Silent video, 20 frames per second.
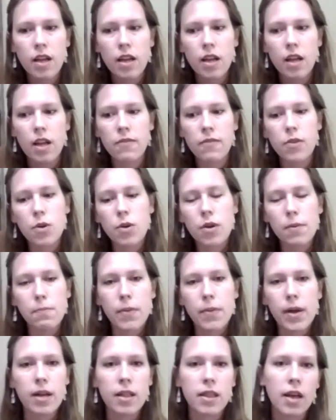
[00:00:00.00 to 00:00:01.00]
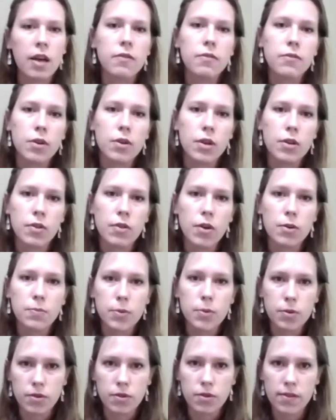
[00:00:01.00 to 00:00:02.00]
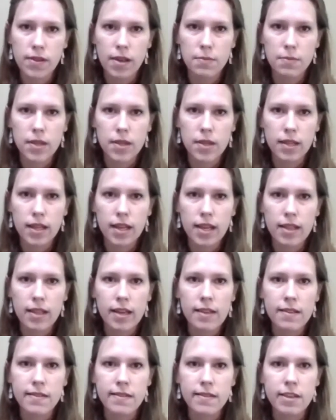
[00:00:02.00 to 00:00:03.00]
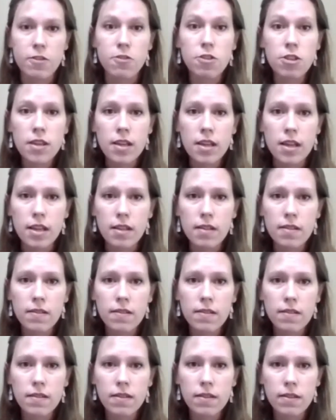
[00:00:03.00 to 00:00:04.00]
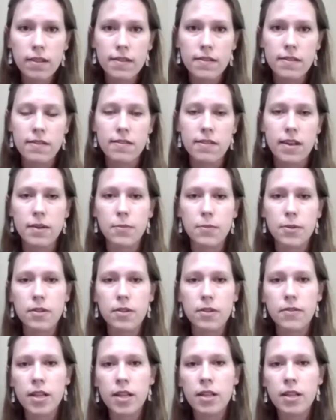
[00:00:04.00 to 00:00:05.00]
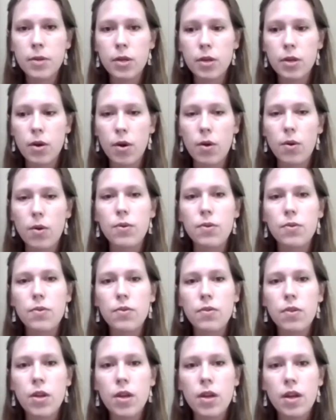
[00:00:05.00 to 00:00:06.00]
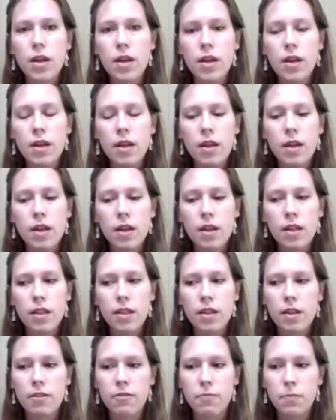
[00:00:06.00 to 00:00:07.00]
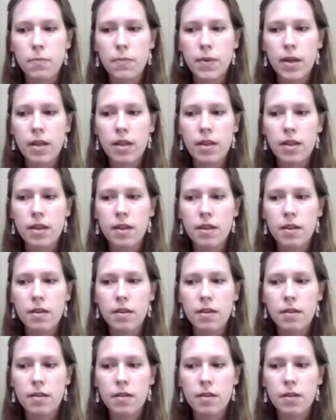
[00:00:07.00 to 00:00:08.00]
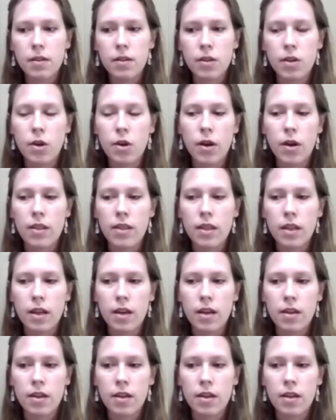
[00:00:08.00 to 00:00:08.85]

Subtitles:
If you compare that, for example, to something like the SDGs, the Sustainable Development Goals, that have been, you know, I think